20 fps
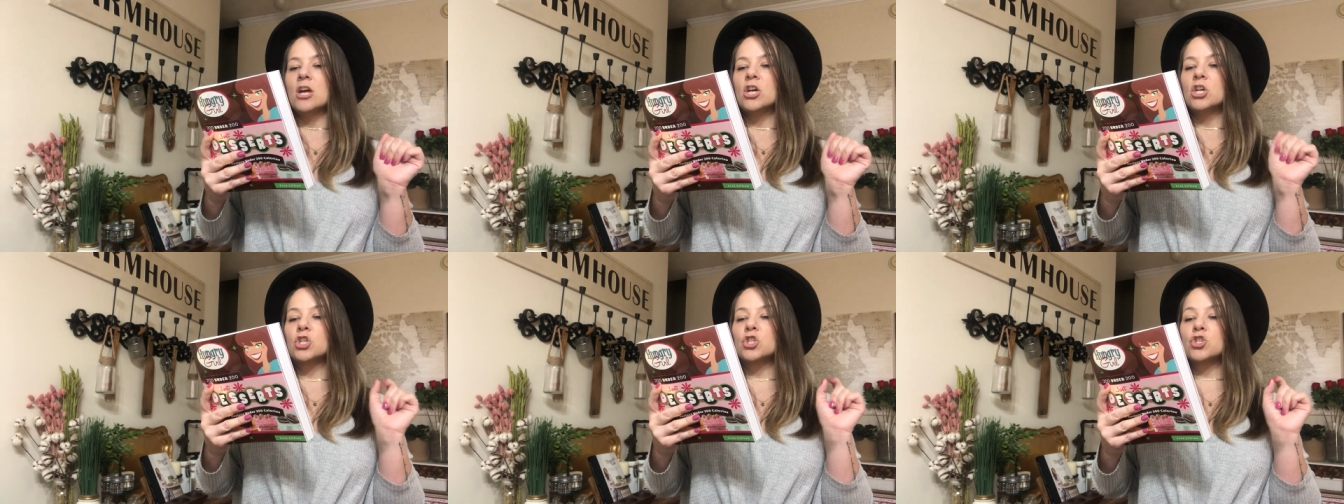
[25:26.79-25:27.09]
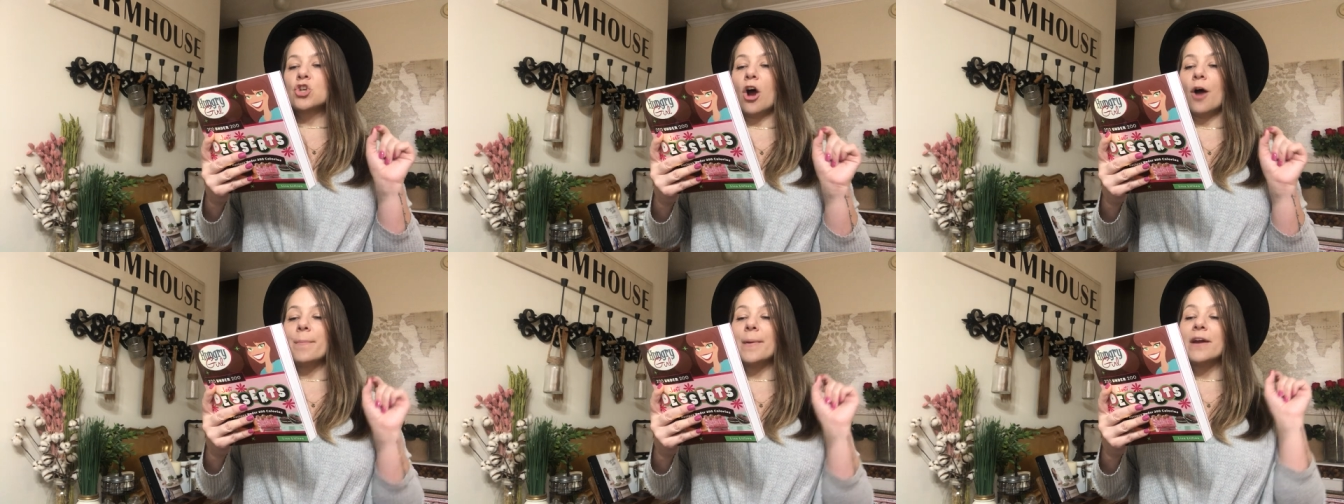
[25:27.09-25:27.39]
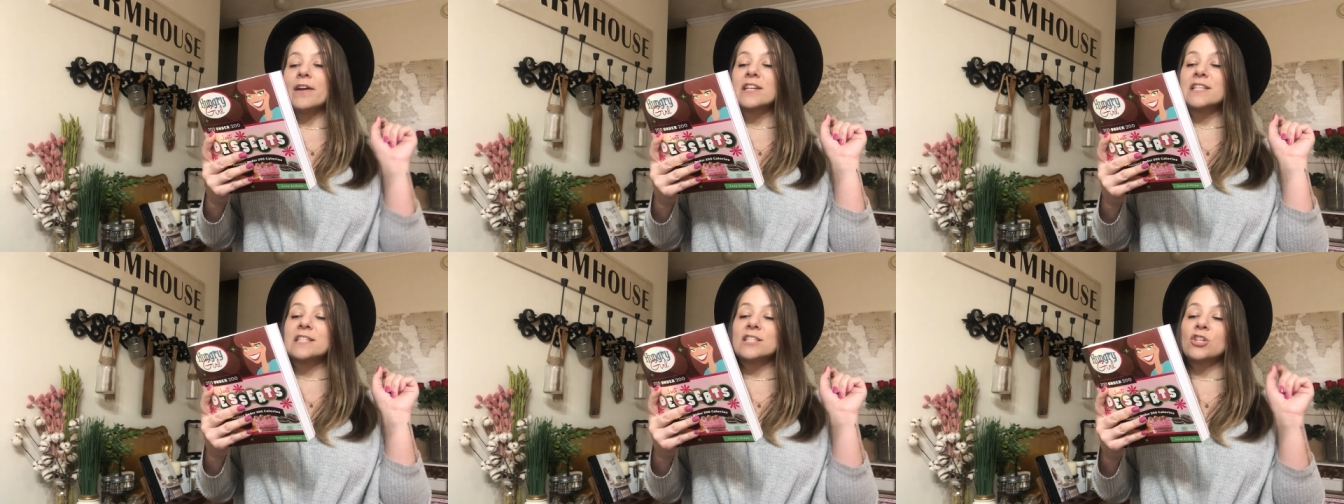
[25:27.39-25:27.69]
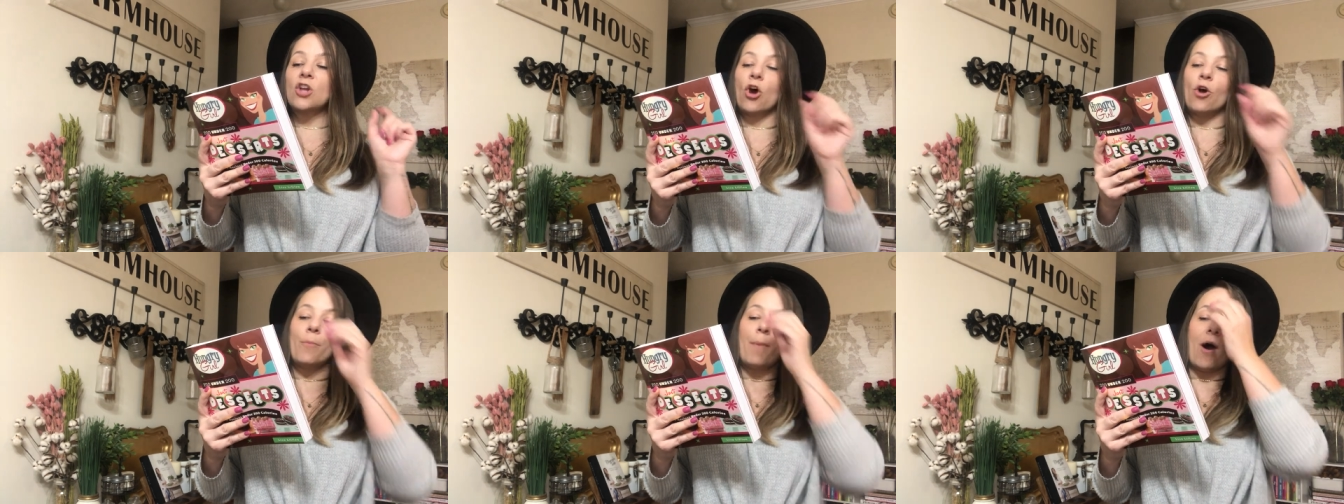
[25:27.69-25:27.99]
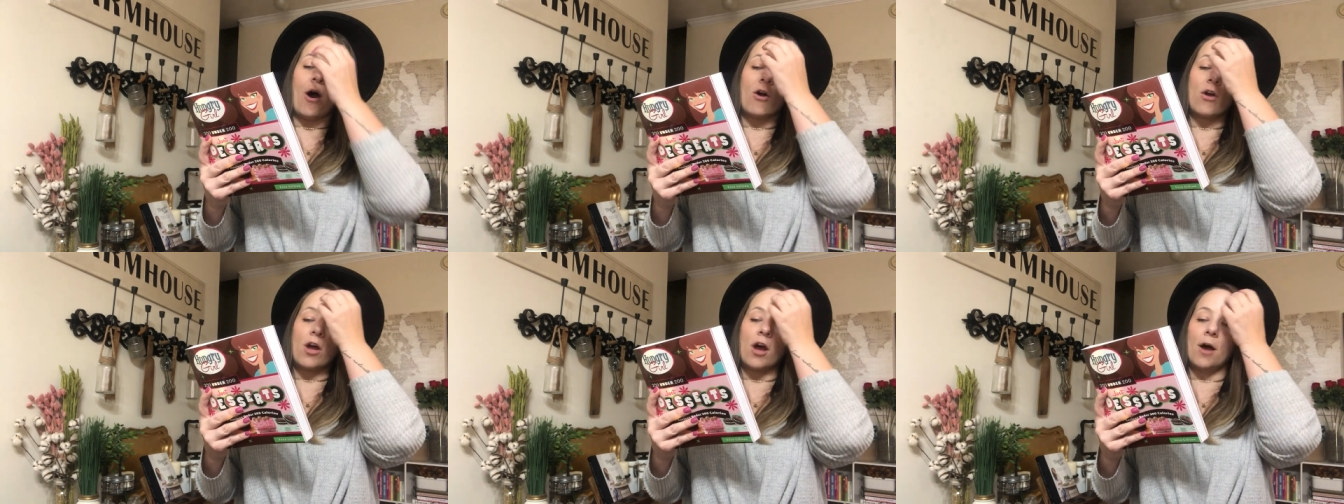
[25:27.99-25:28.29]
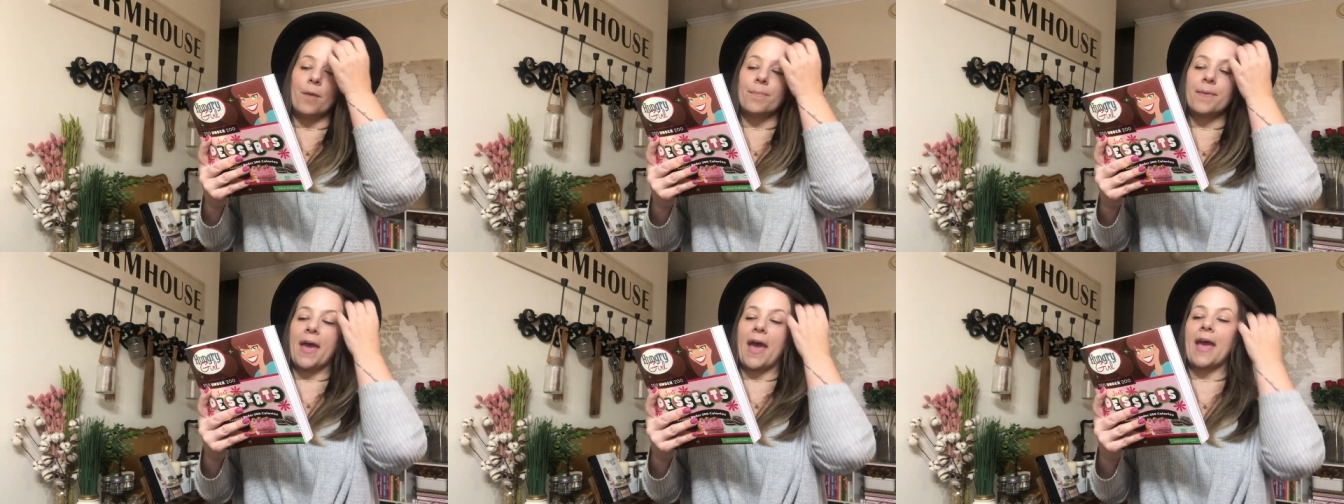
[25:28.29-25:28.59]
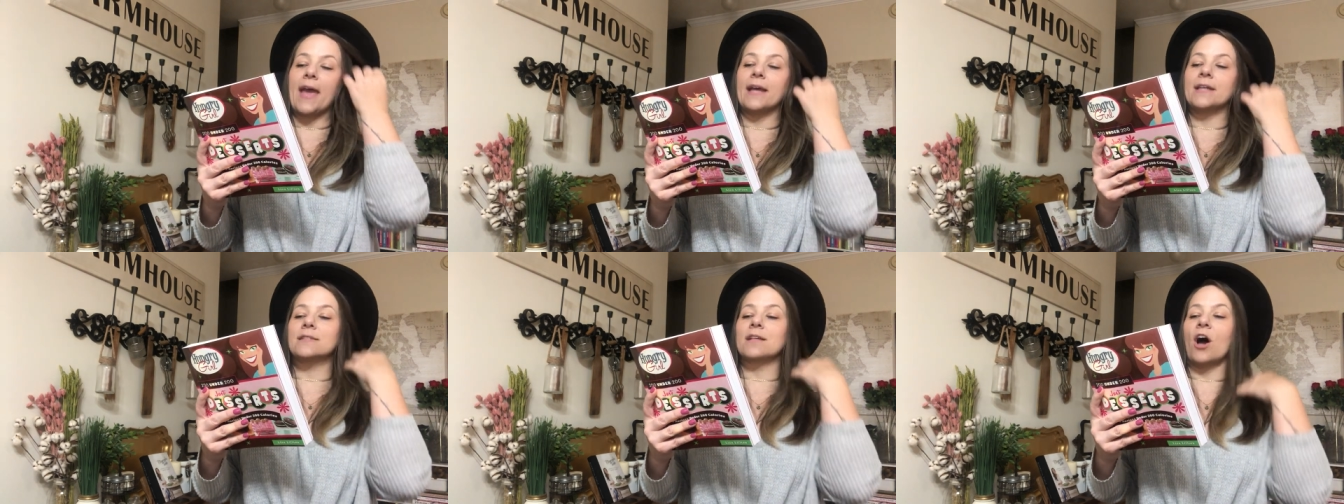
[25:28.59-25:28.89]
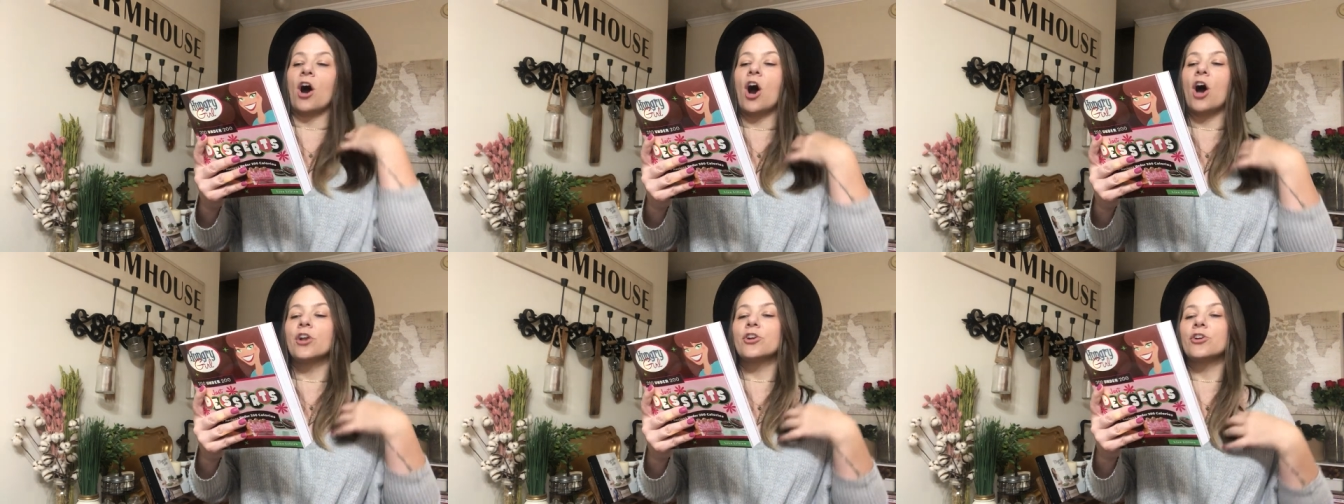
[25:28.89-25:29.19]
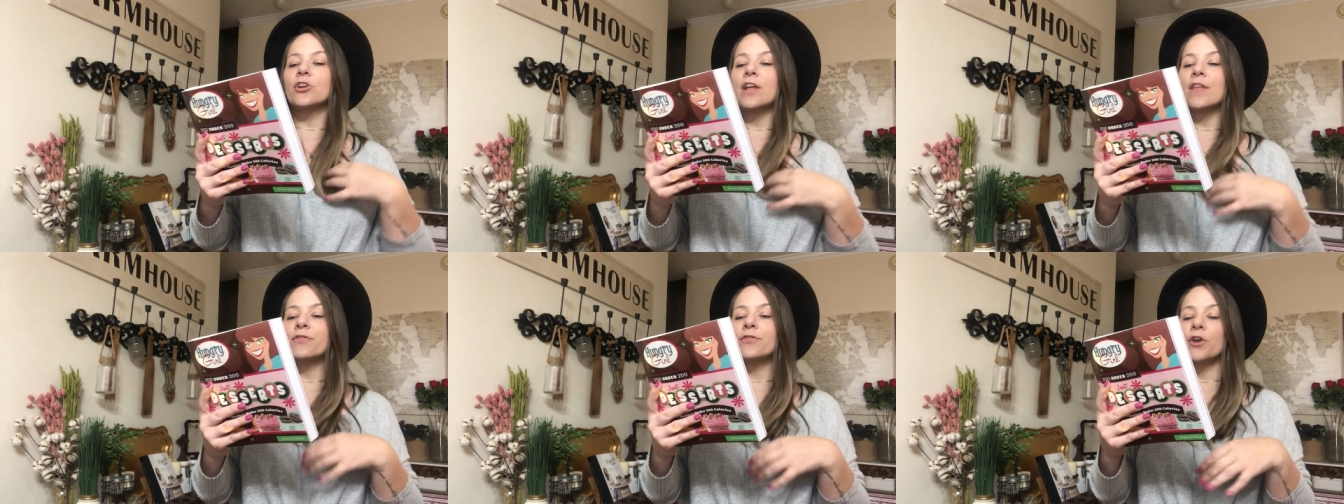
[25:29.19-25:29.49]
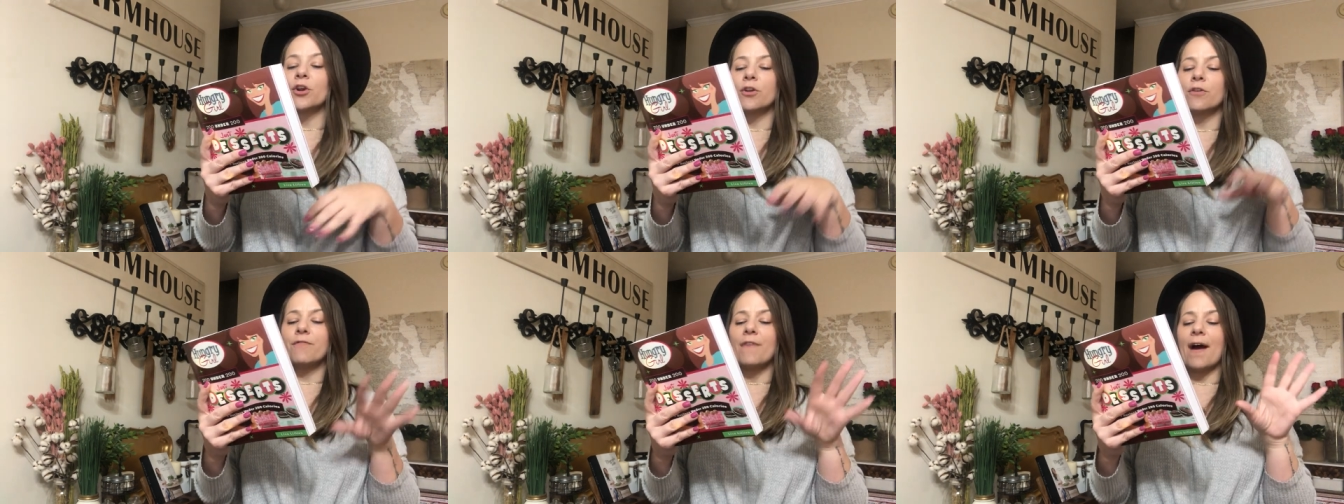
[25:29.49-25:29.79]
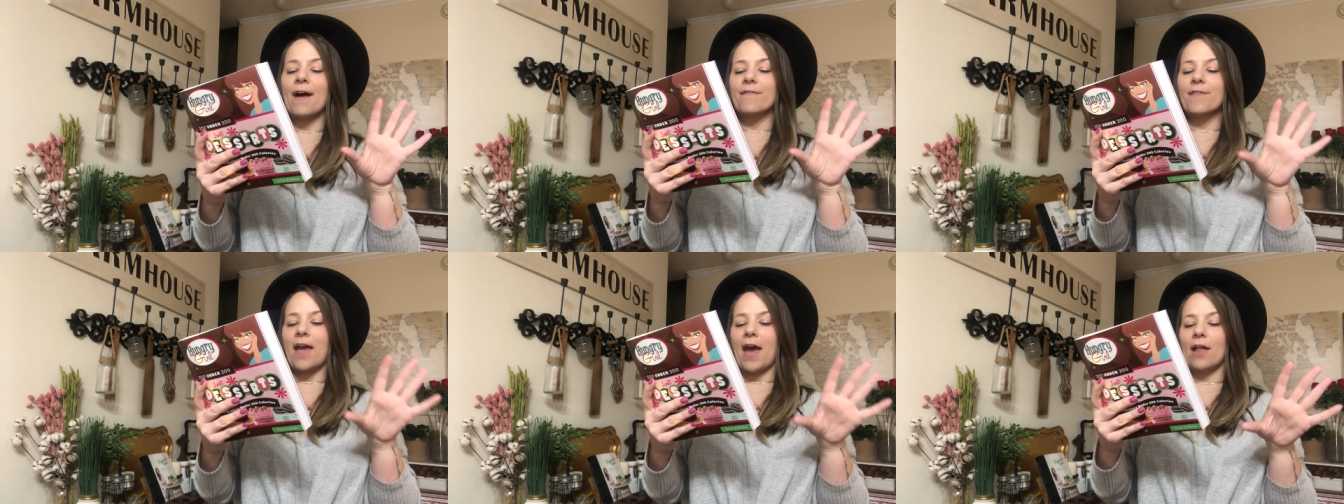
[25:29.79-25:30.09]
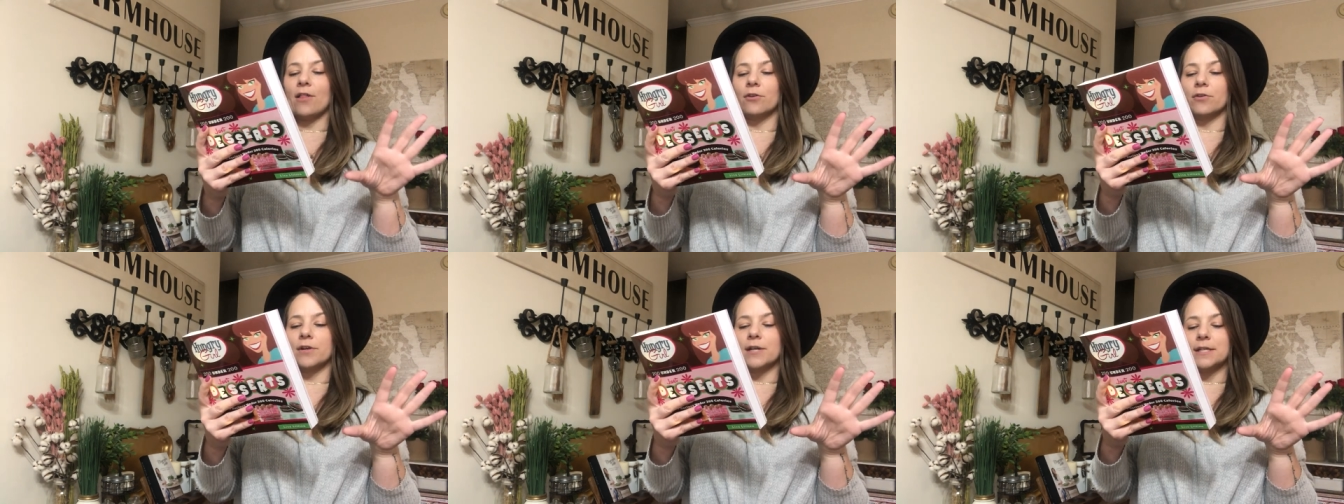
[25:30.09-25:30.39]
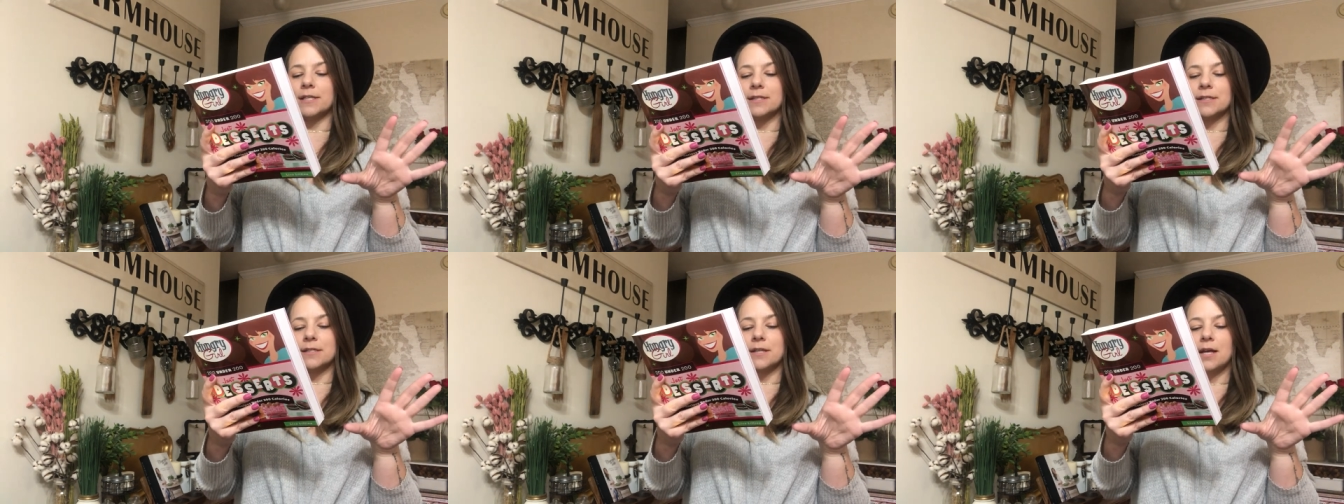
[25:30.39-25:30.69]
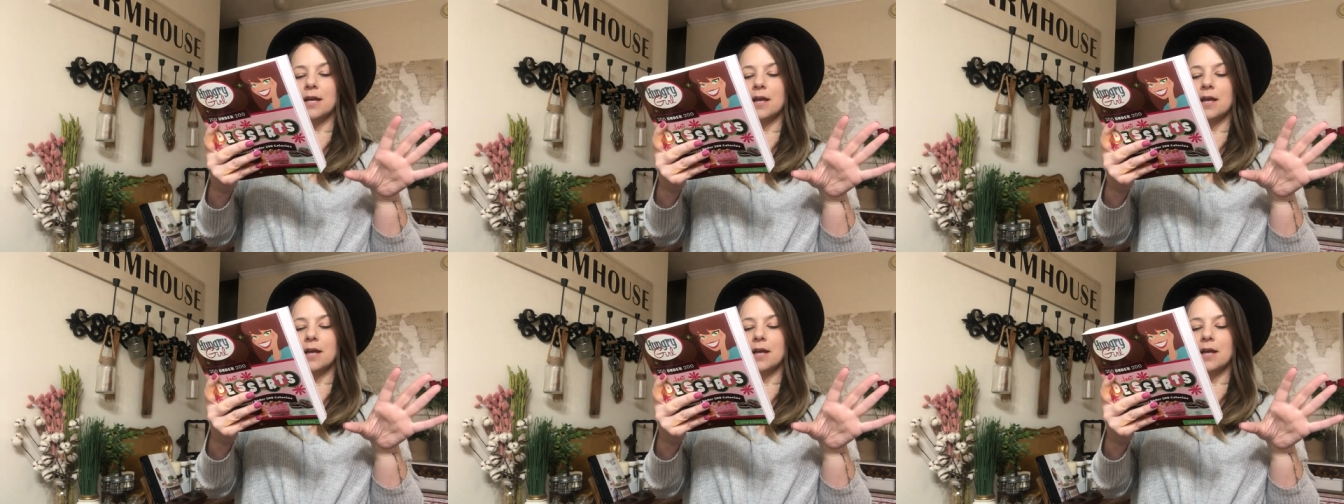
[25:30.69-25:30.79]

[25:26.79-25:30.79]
Strawberry Snowball Cupcakes, 135 calories.